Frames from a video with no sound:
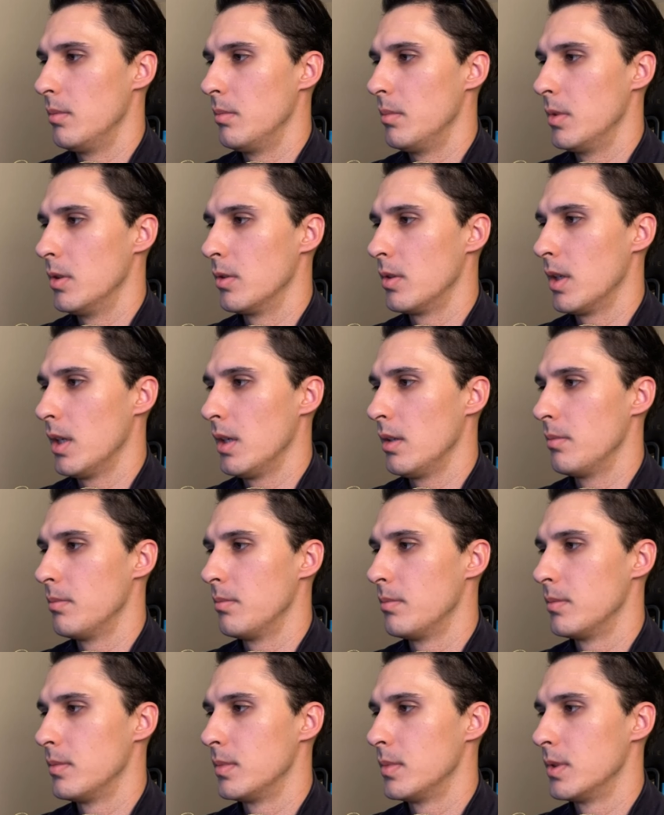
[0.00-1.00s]
Okay.
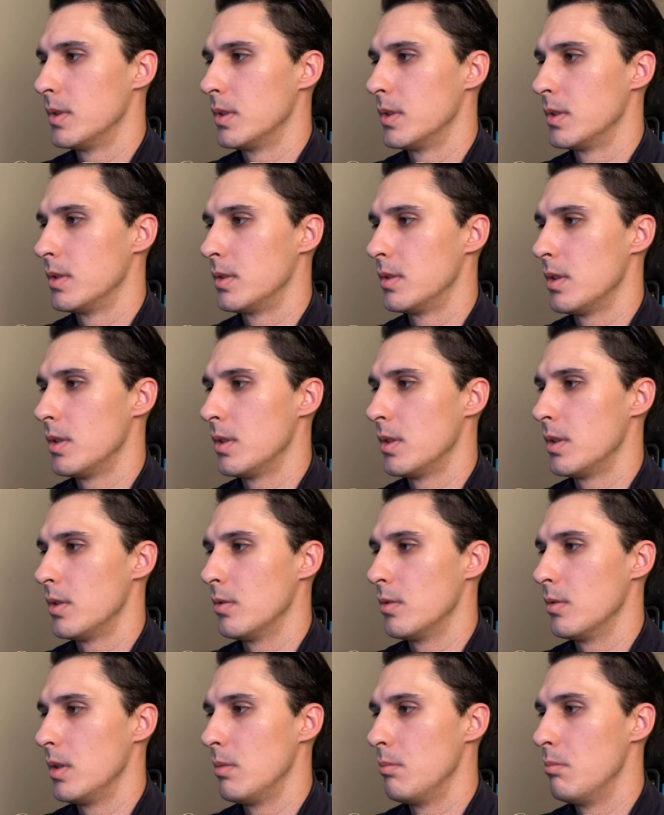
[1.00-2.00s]

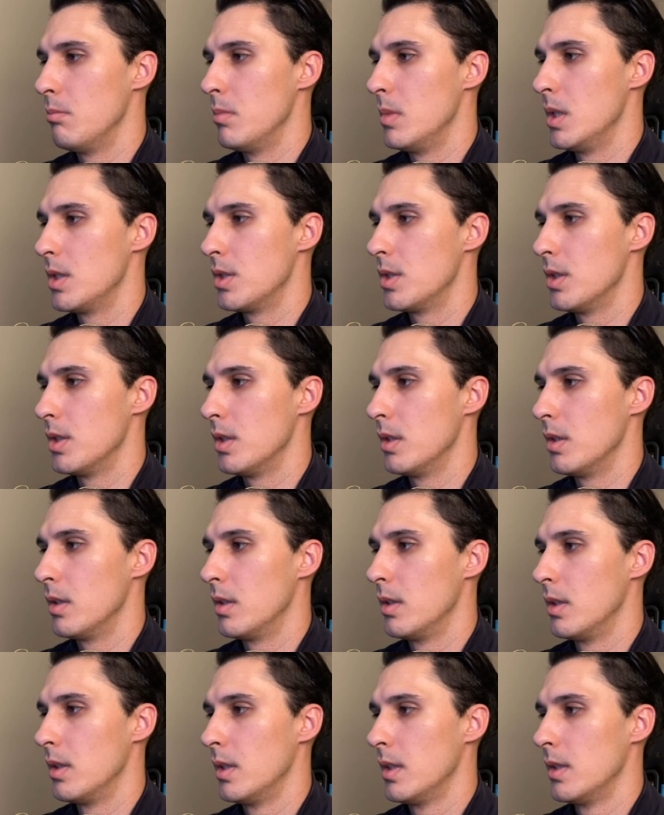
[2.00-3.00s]
So,
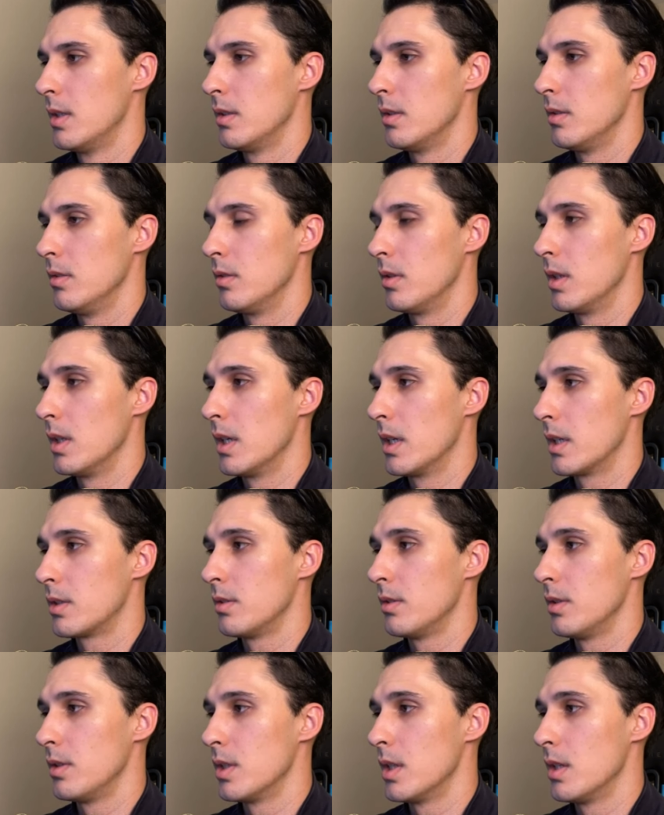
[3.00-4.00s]
emission. You can
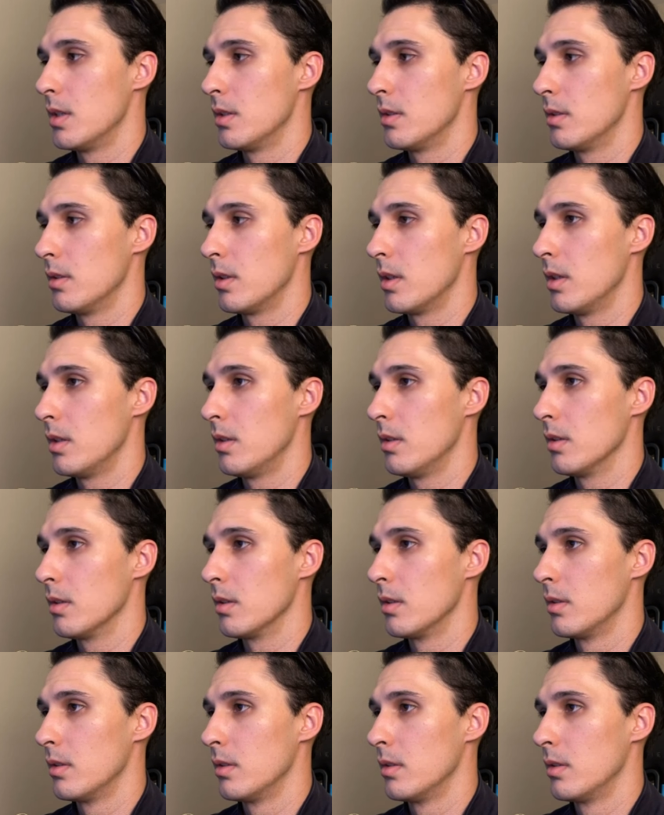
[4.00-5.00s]
actually change the
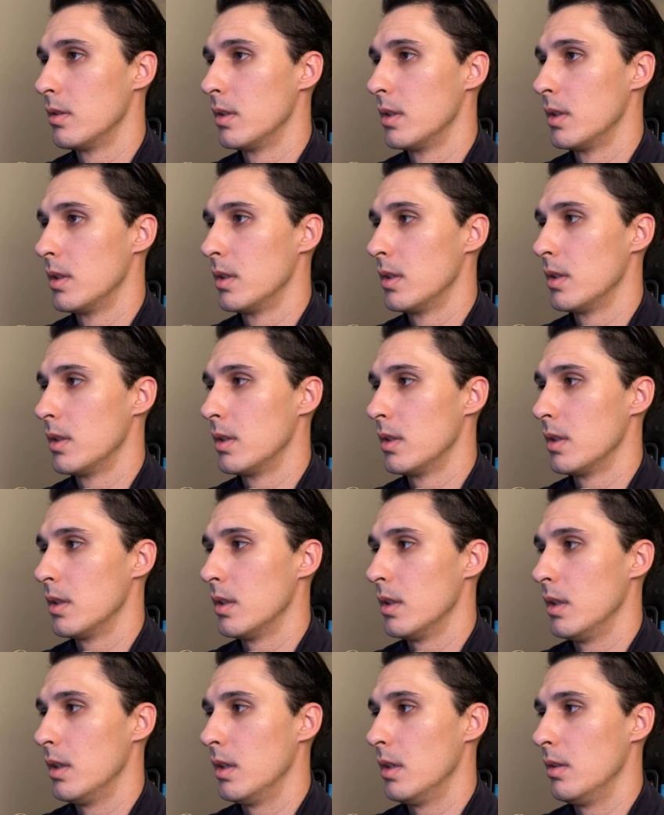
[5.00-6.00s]
color
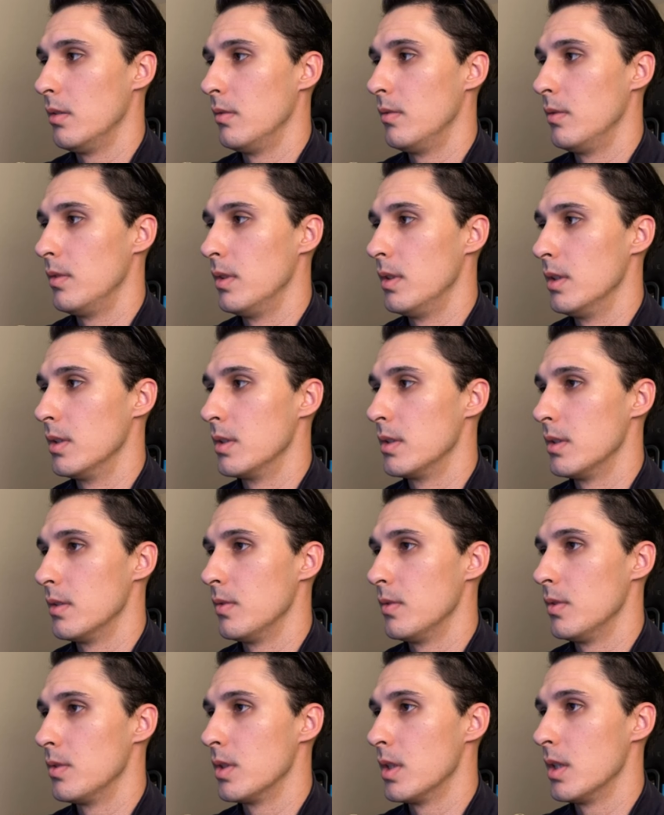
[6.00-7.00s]
of this
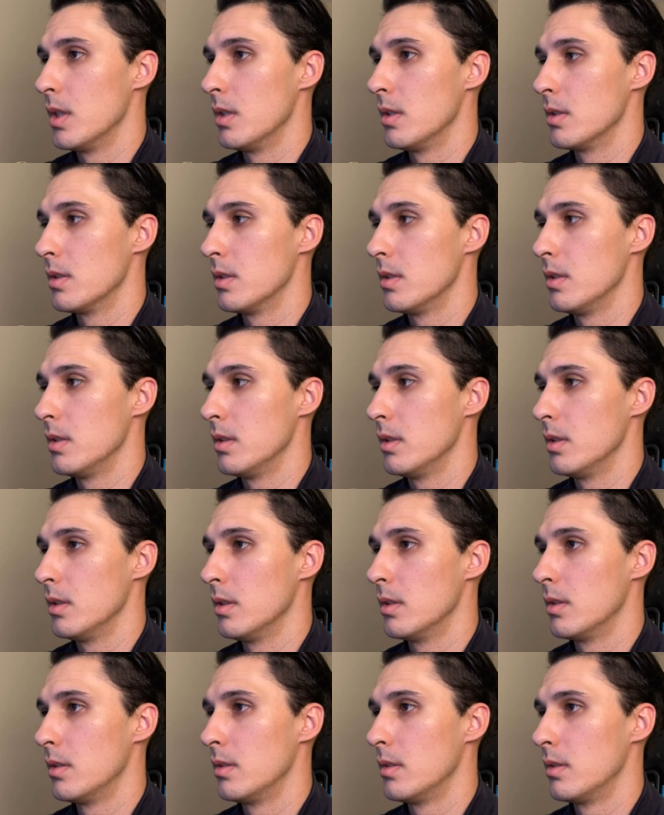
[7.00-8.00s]
if you change
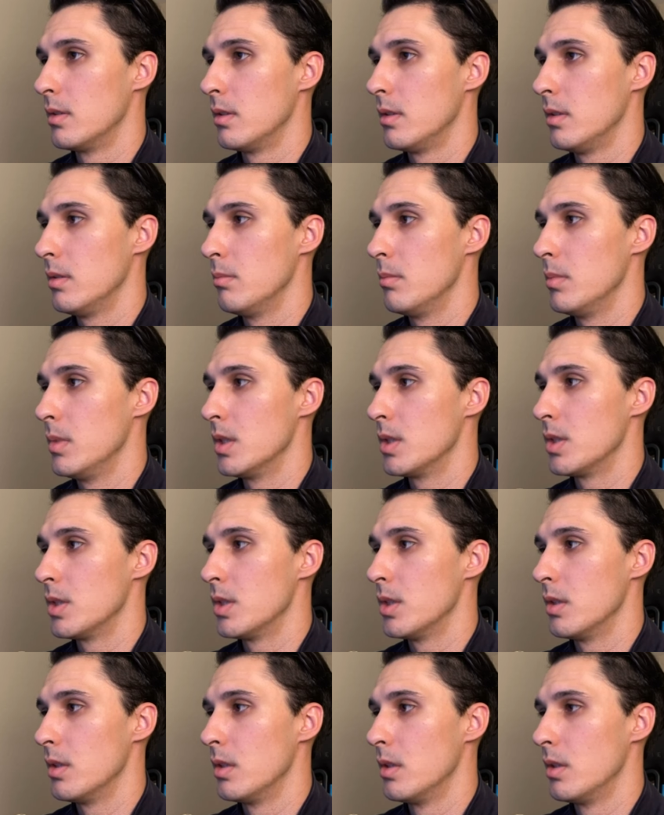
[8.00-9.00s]
the
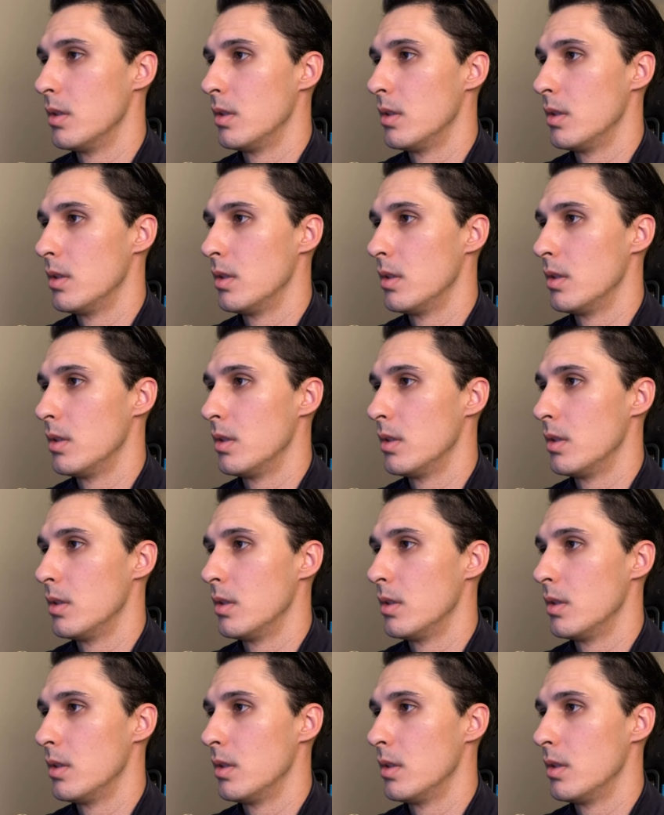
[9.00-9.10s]
emission.